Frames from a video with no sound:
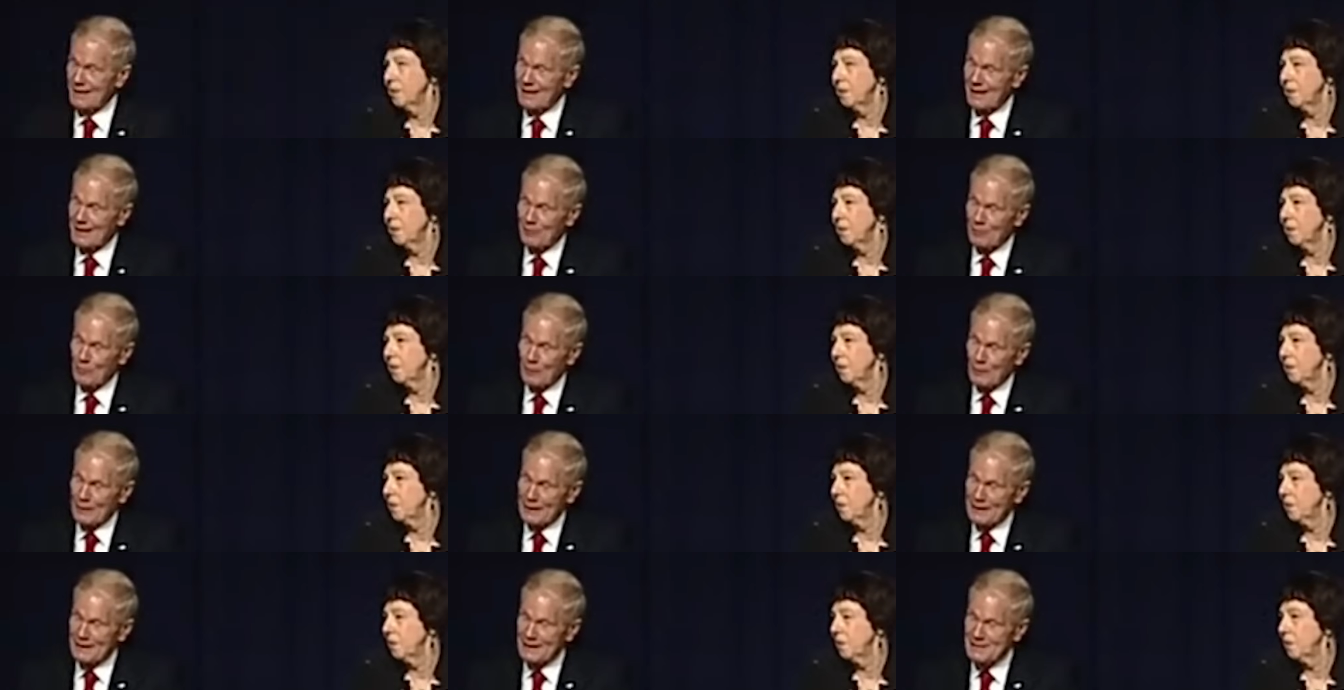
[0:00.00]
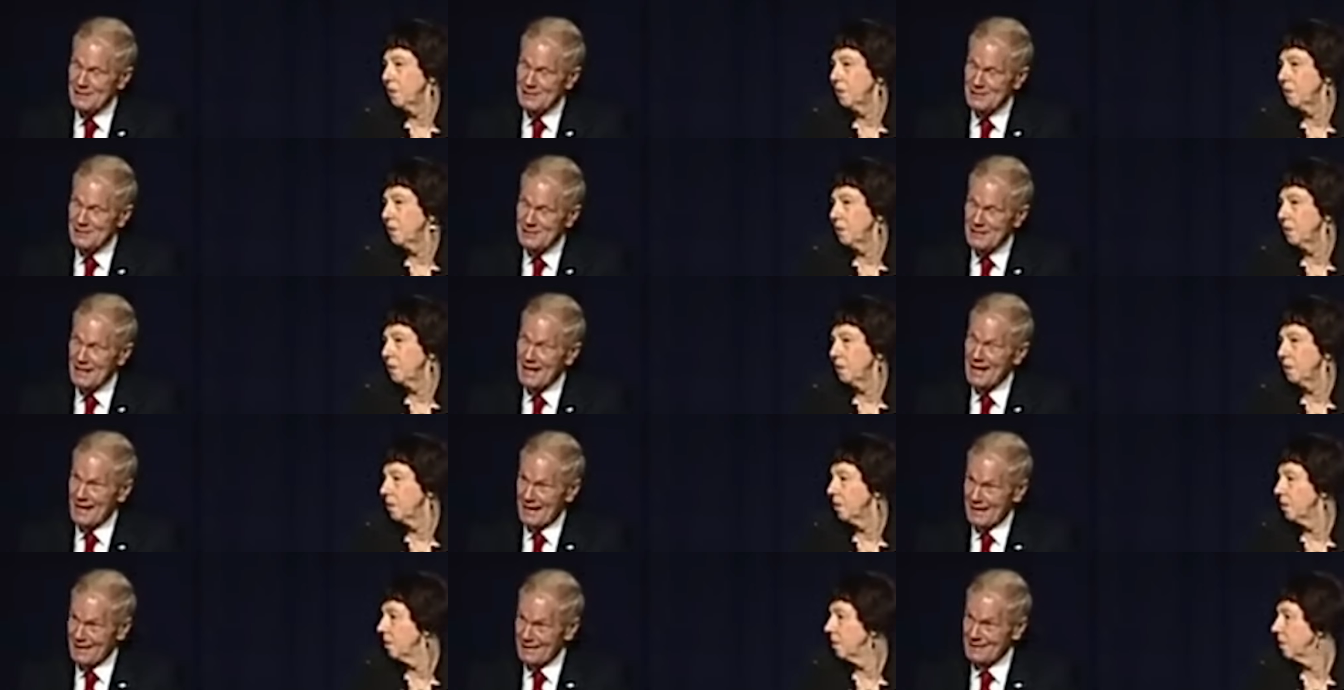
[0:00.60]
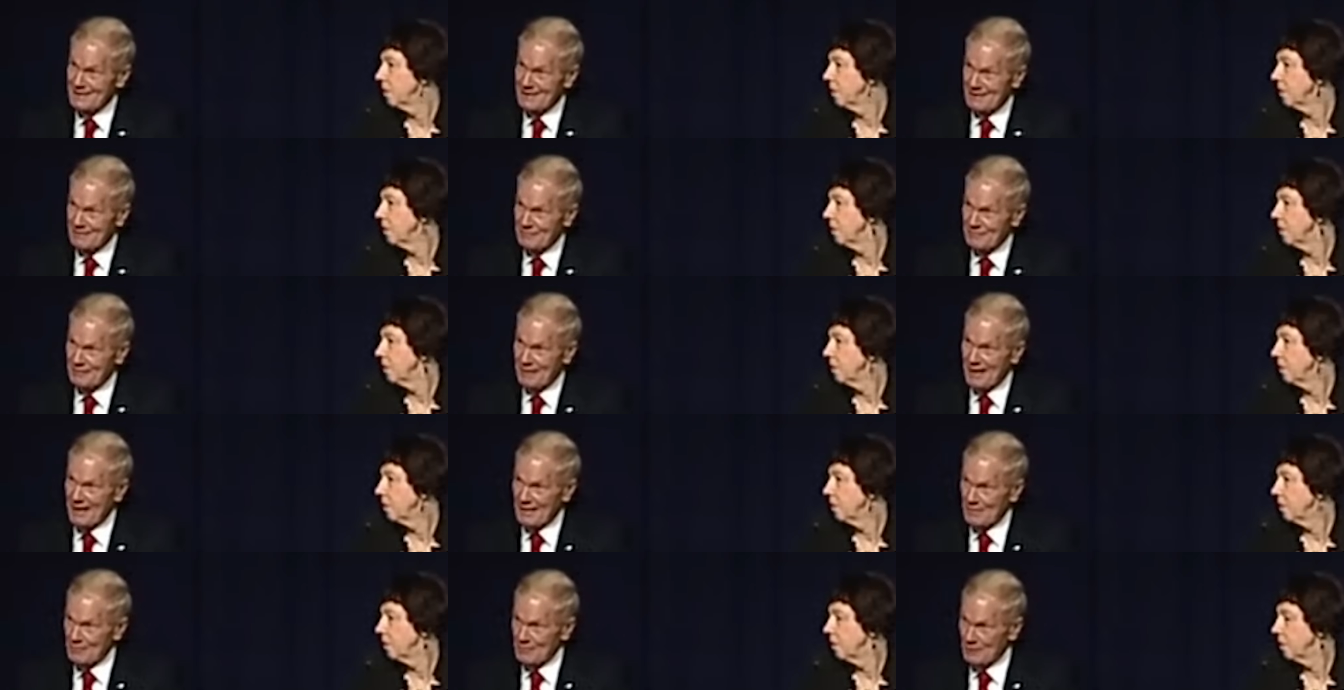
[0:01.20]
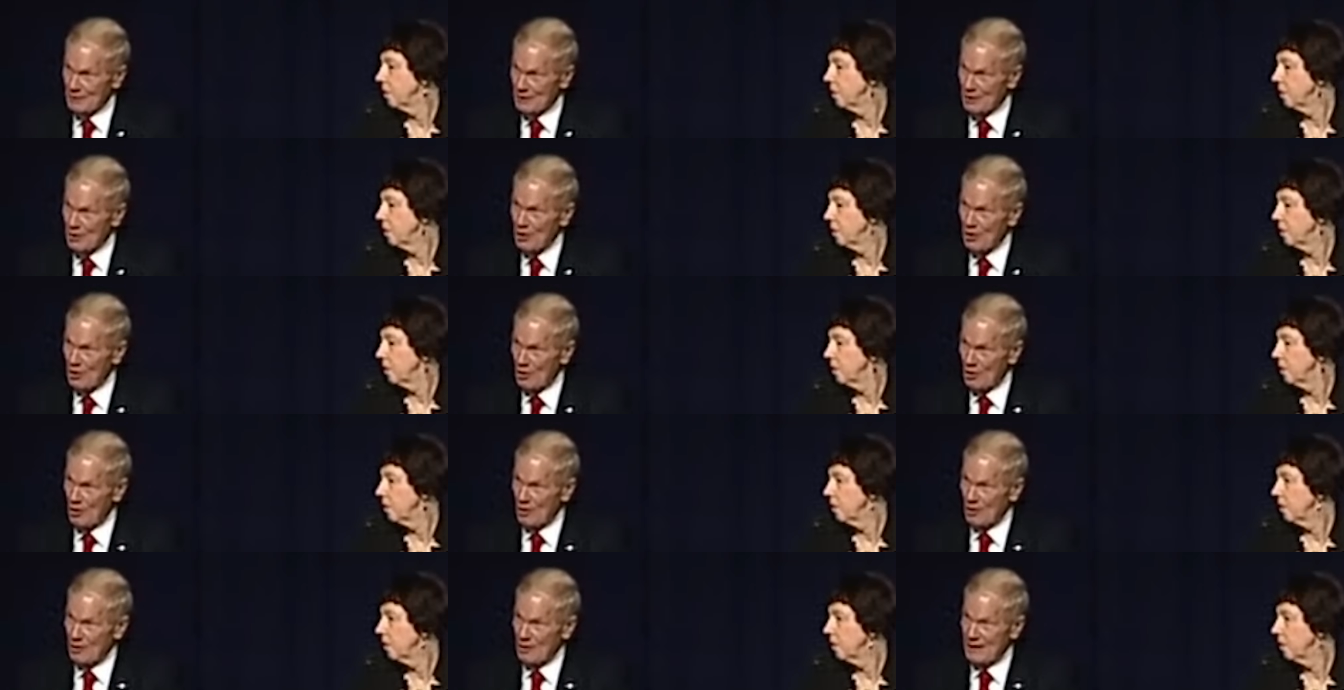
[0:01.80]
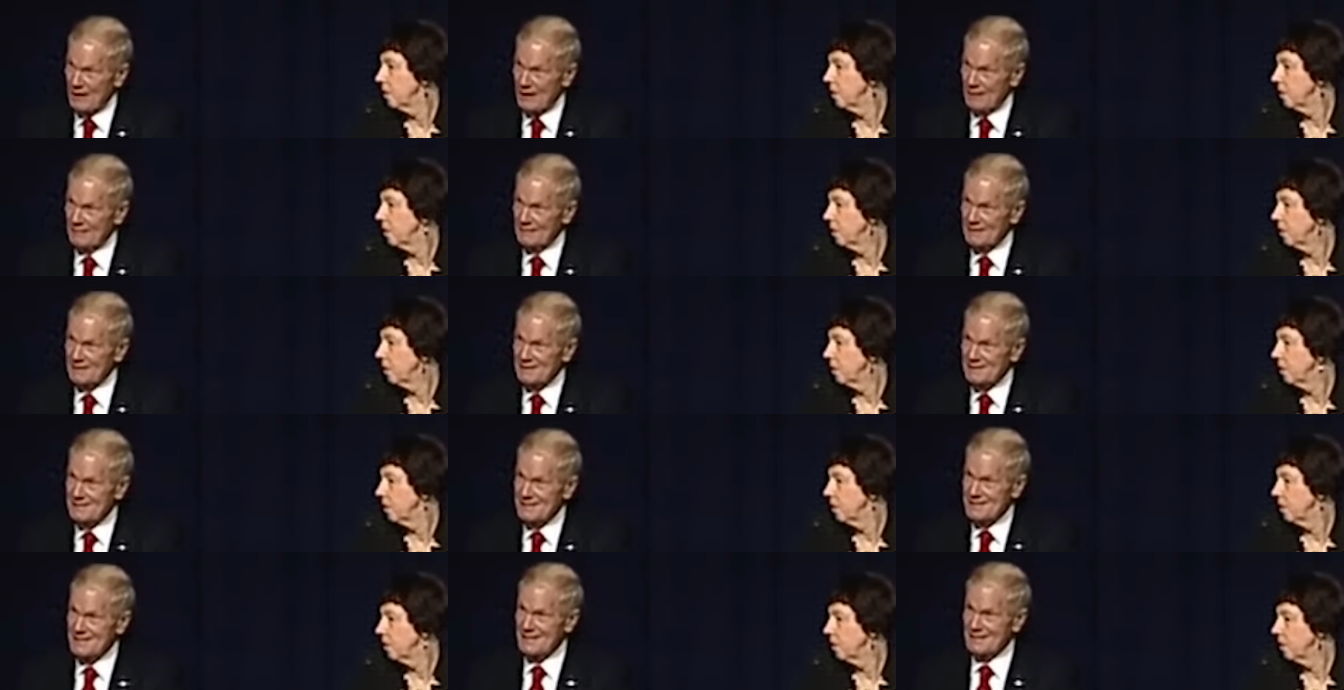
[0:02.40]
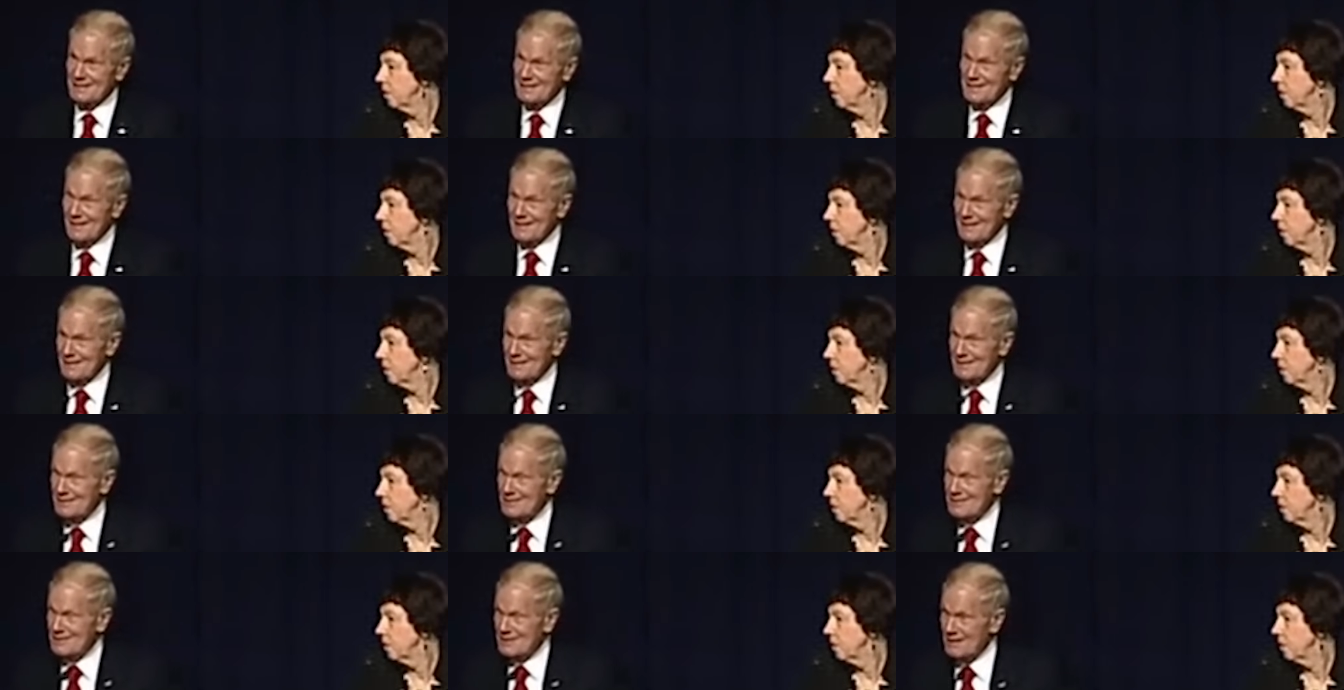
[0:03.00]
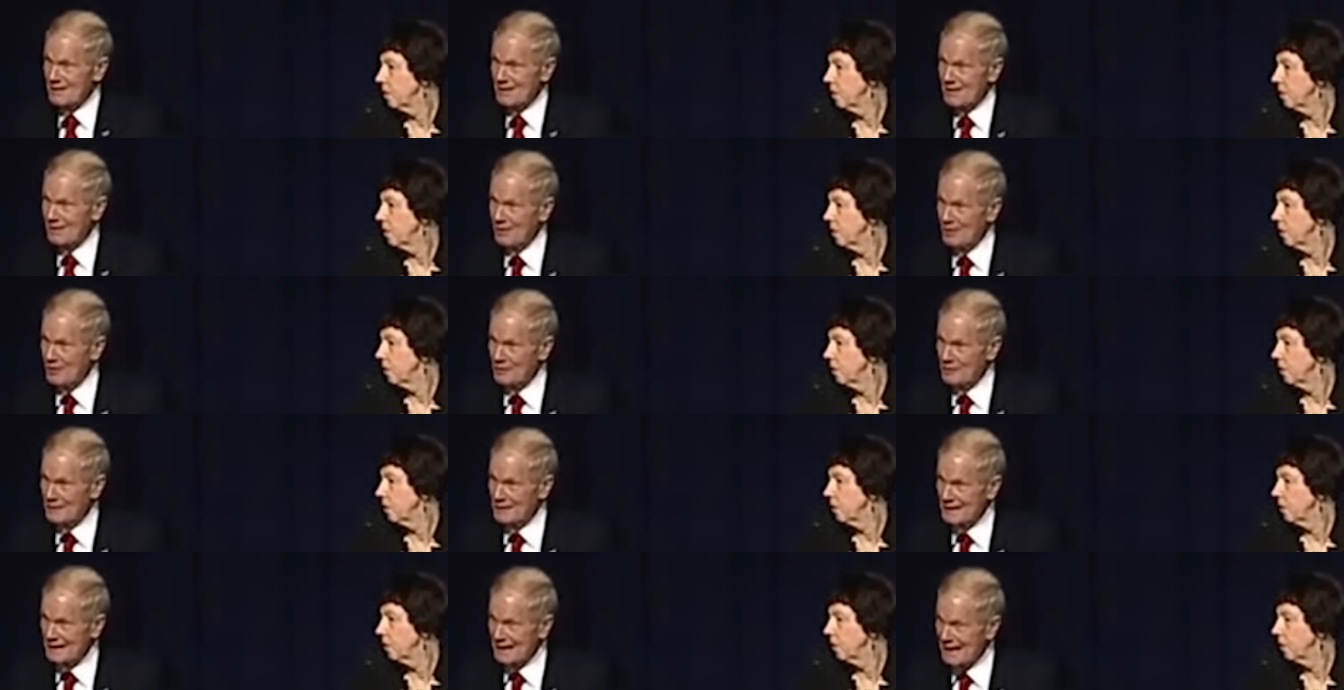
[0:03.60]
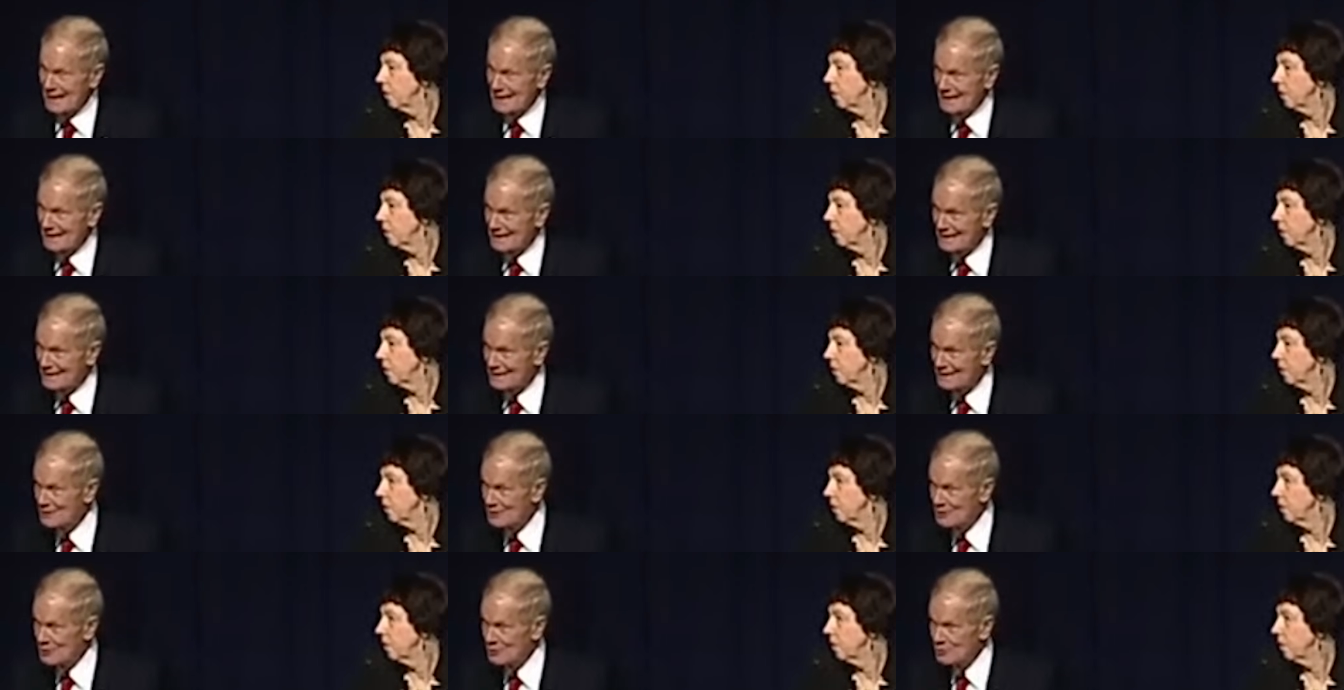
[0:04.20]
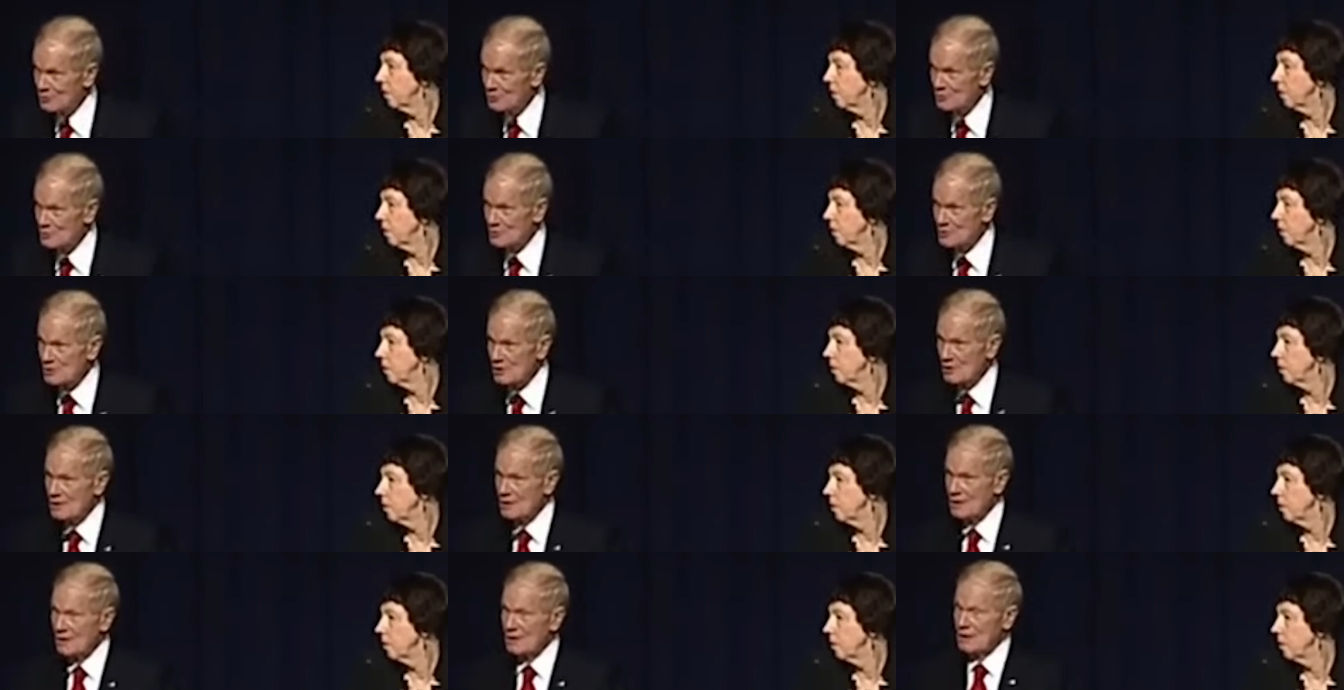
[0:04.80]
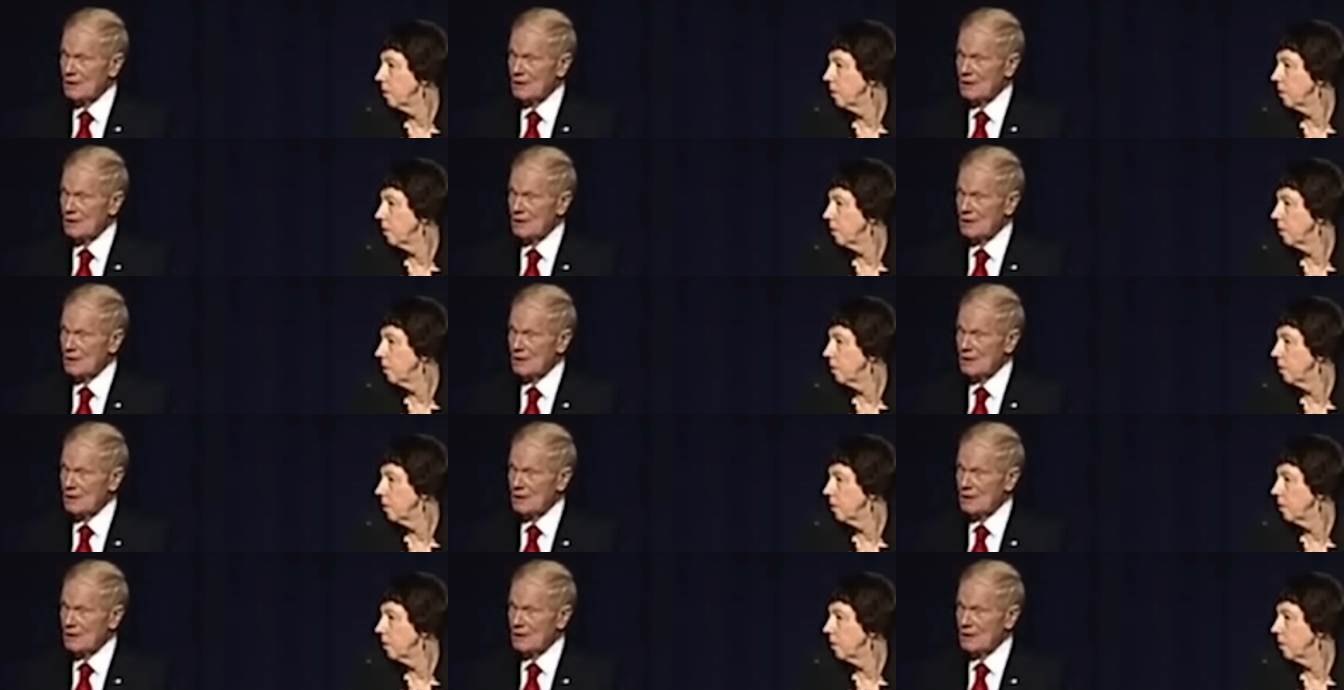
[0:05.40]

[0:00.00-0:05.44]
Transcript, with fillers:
Speaker 1: Uh, what he said, if I recall having seen this uh, on the nightly news,